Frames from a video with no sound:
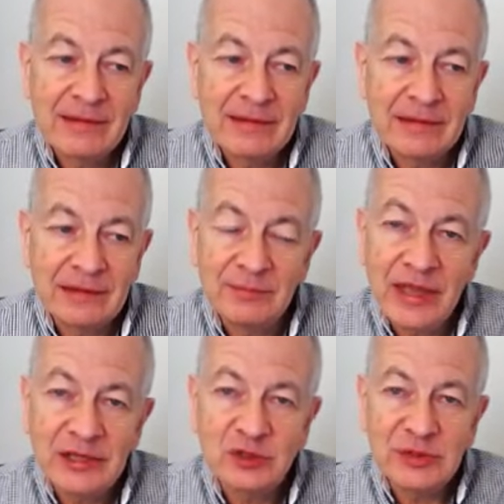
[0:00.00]
He
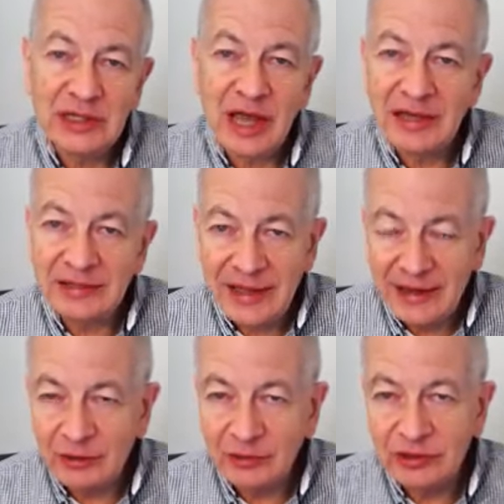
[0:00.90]
makes me lie
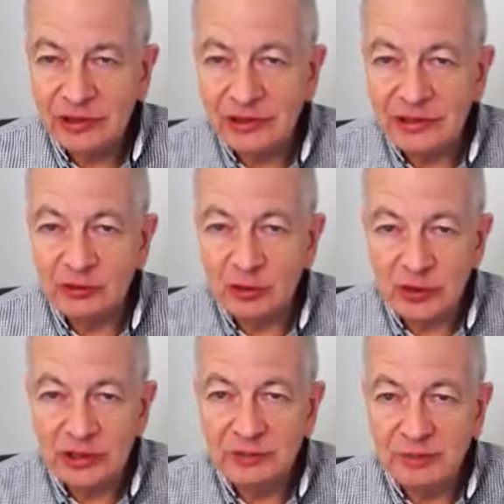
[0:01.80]
down in
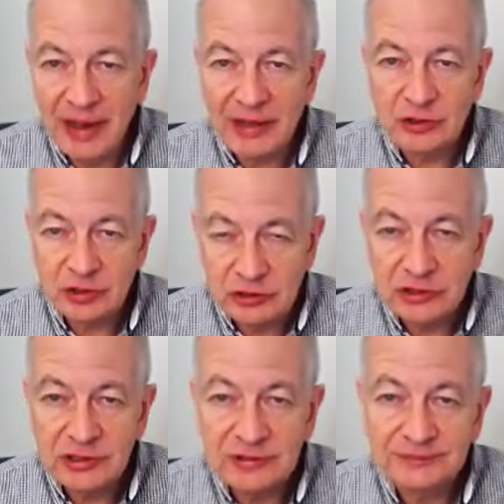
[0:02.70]
green pastures.
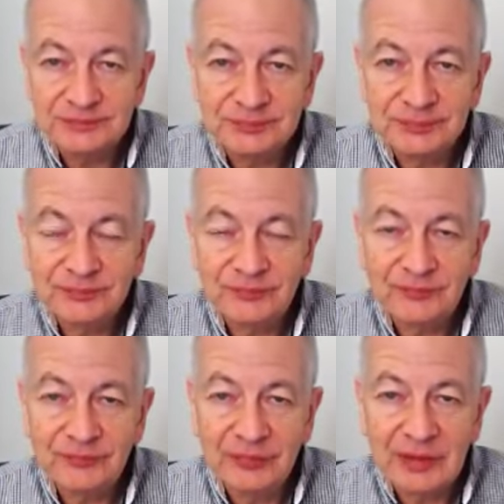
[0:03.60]

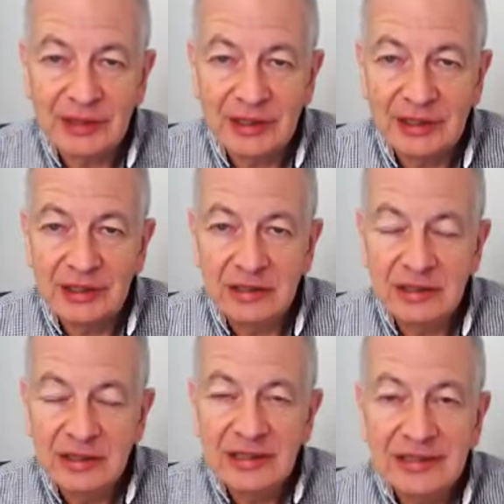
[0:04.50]
He
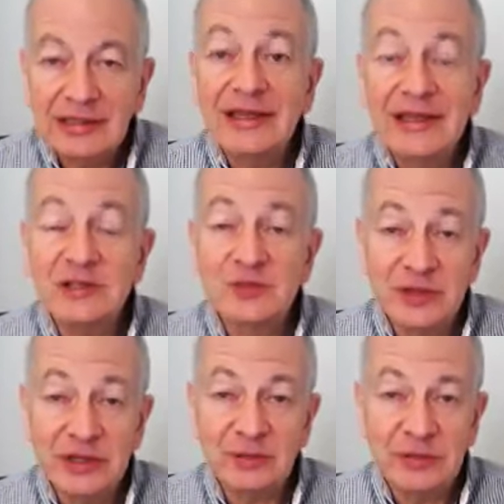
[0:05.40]
leads
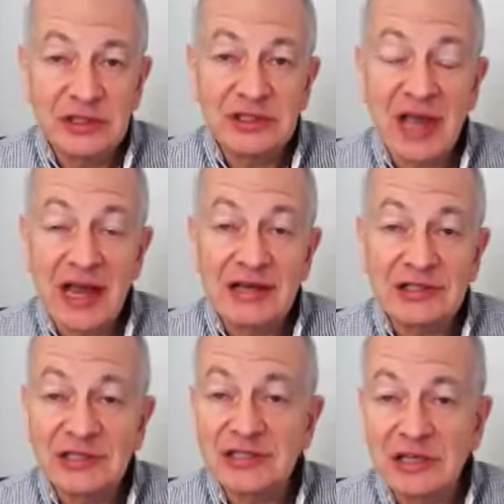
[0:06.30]
me beside
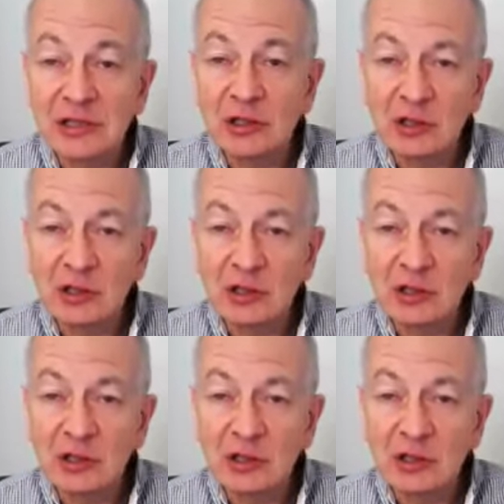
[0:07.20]
still